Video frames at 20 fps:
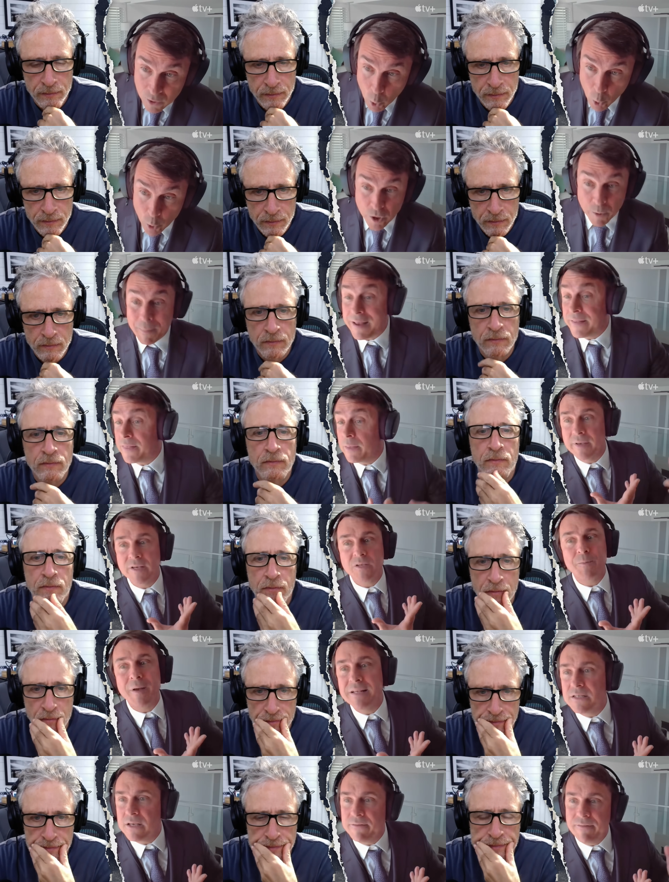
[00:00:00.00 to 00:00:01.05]
Speaker 1: or you make them
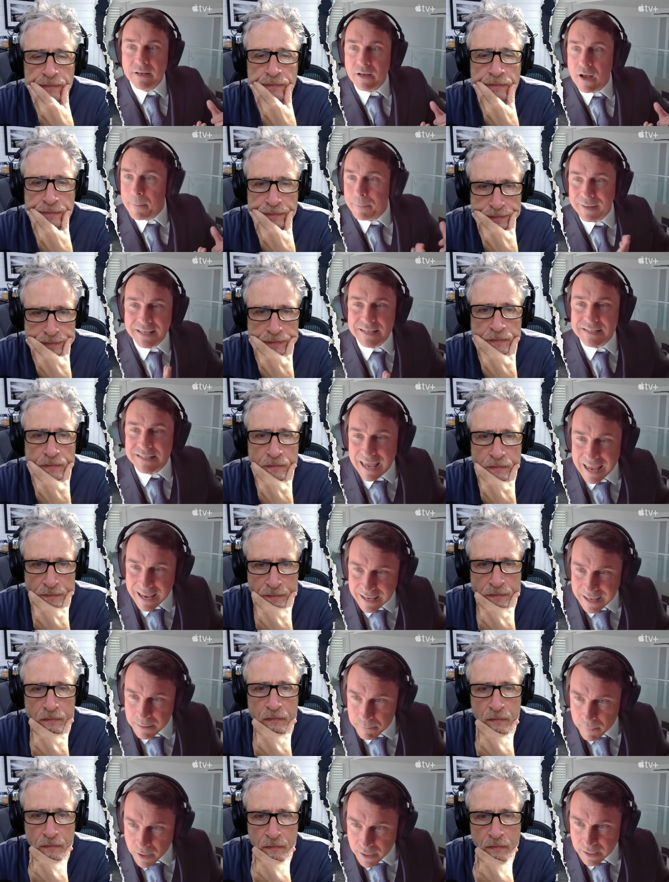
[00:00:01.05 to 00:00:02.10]
expensive and companies
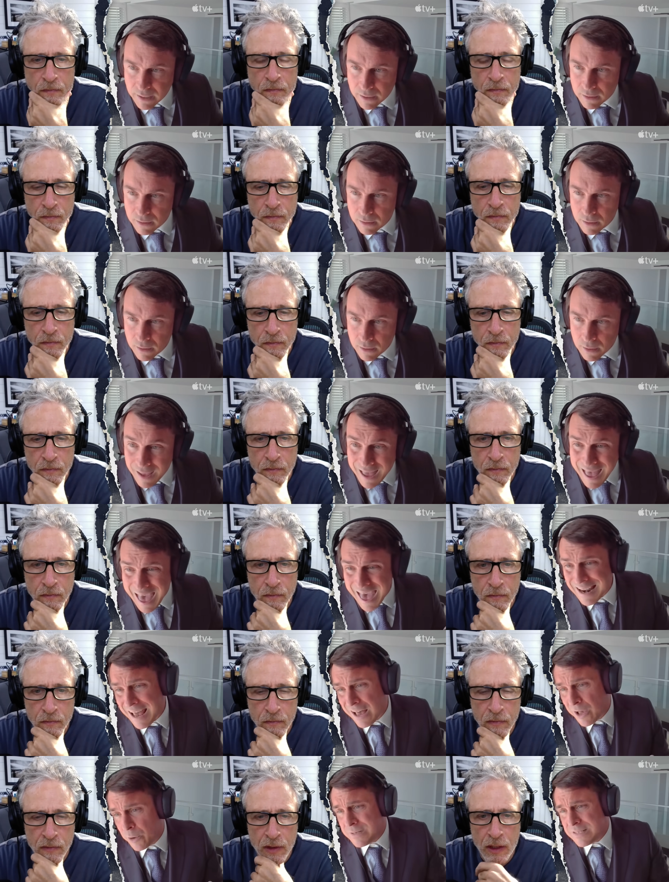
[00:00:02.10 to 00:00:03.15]
can't get money.
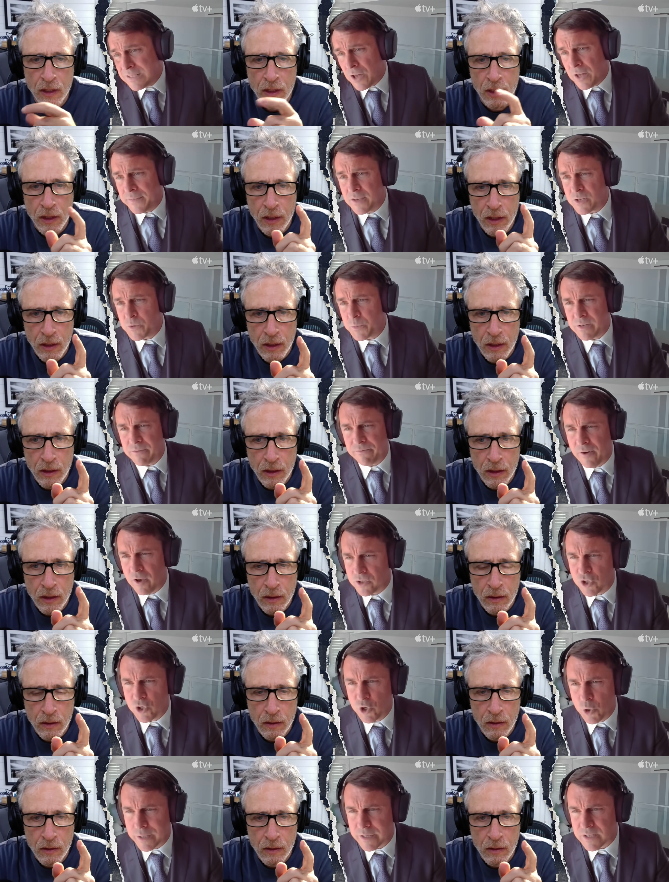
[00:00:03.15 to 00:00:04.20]
And I always thought this was a
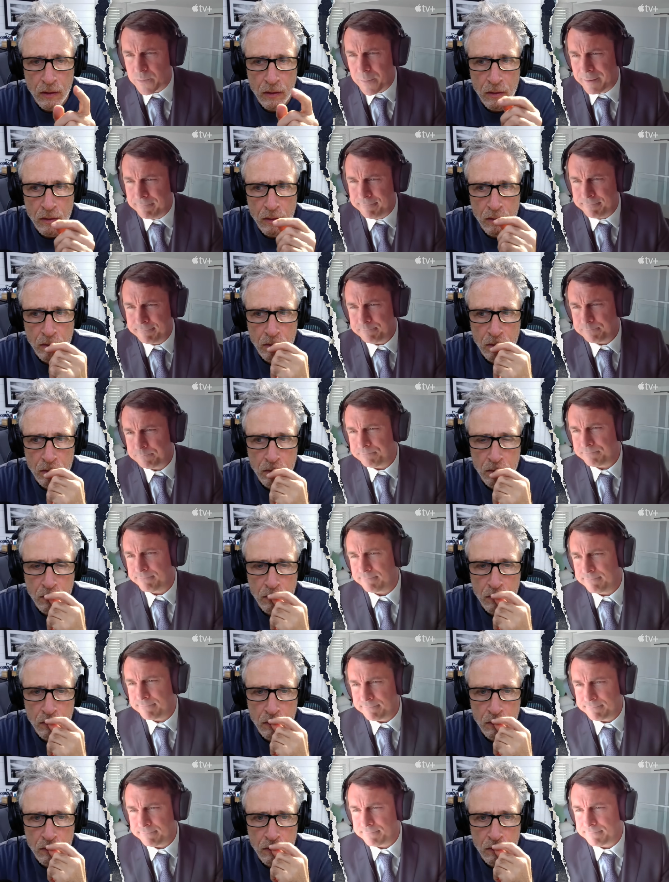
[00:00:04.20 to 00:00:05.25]
false choice, man.
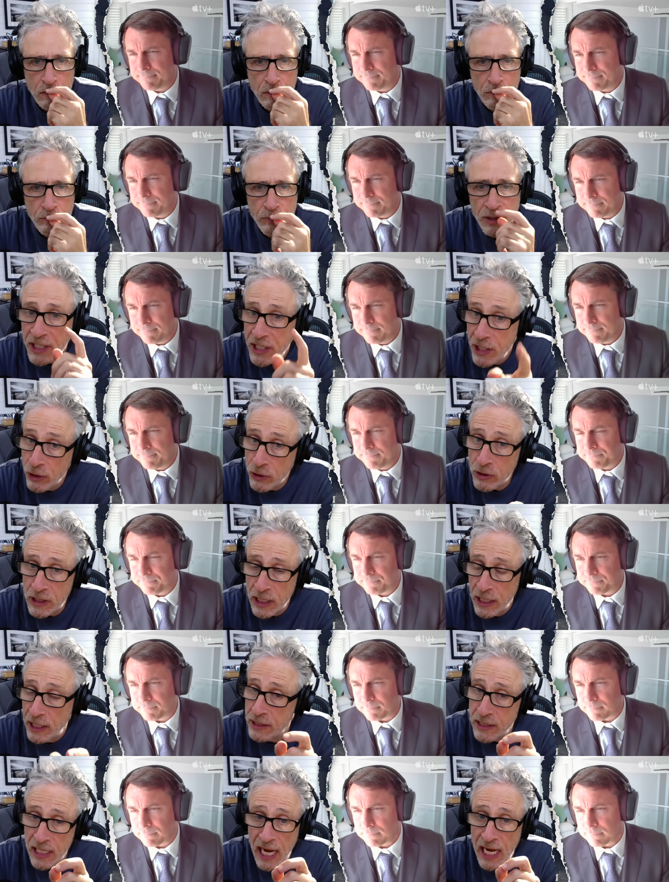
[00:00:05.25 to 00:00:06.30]
Speaker 2: But here's
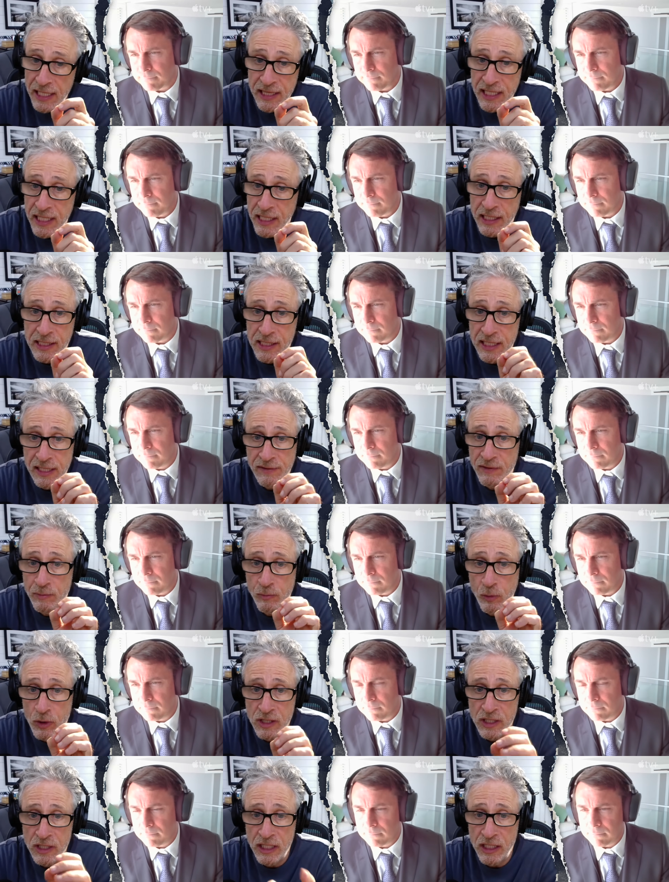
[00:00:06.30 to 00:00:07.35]
it's I think it's even
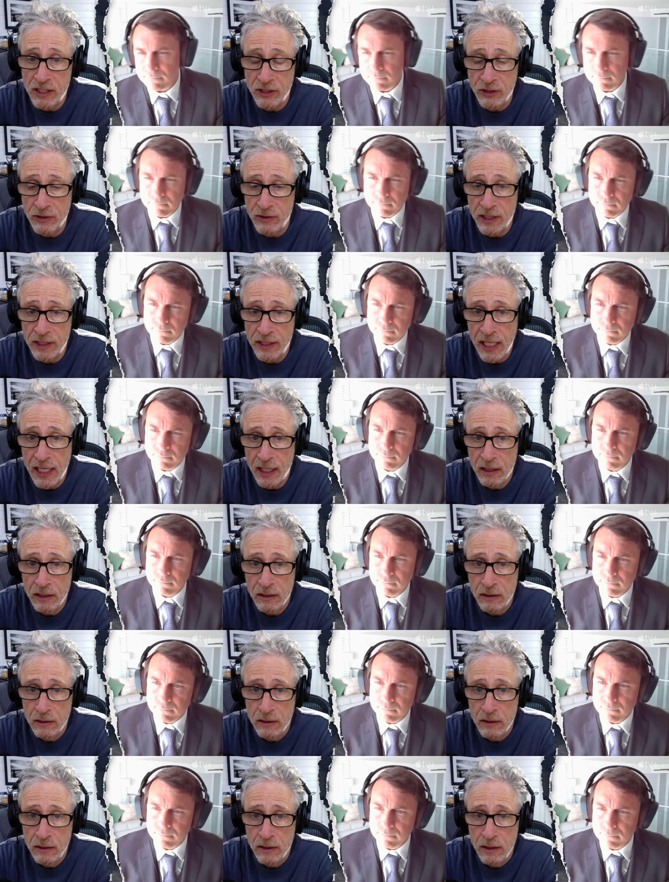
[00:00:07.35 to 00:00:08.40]
more sinister than that.
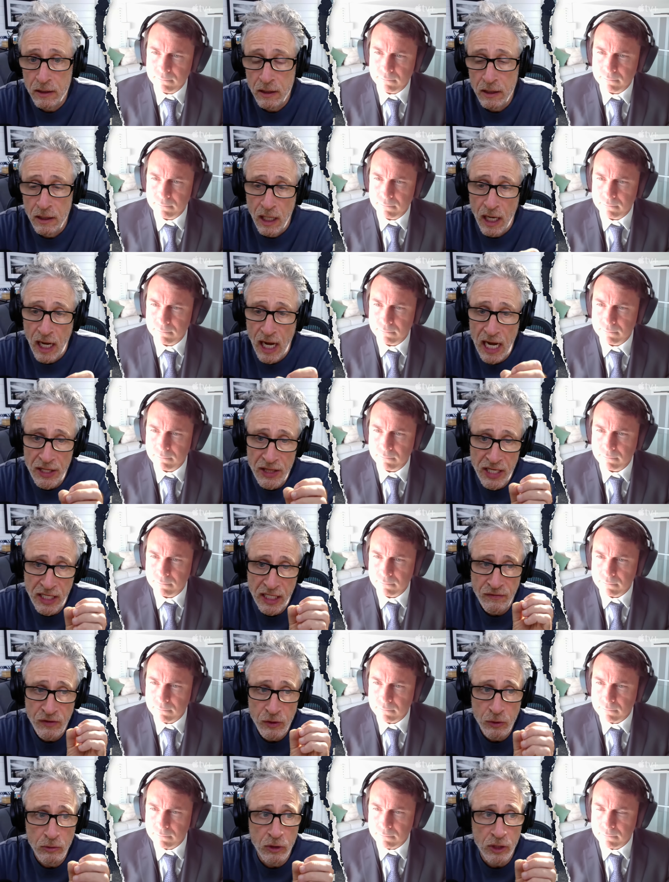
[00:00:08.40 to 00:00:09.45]
I think
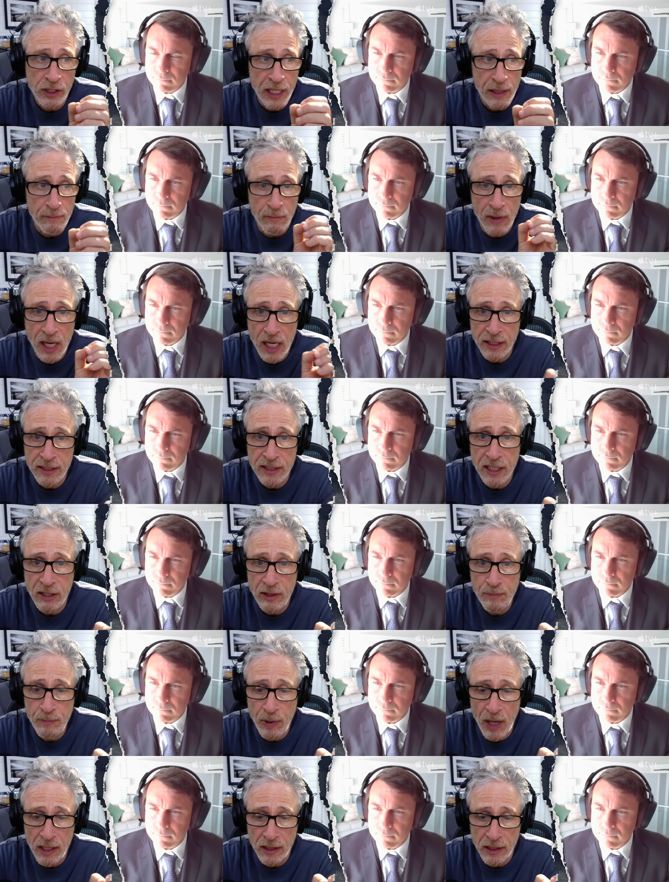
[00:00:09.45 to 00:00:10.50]
if you look at monetary
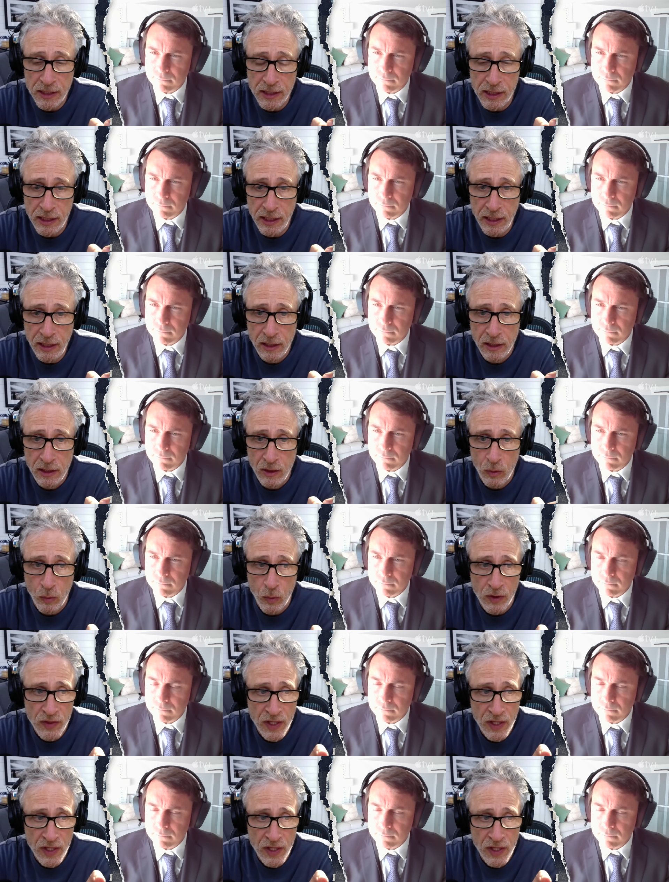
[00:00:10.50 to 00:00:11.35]
policy where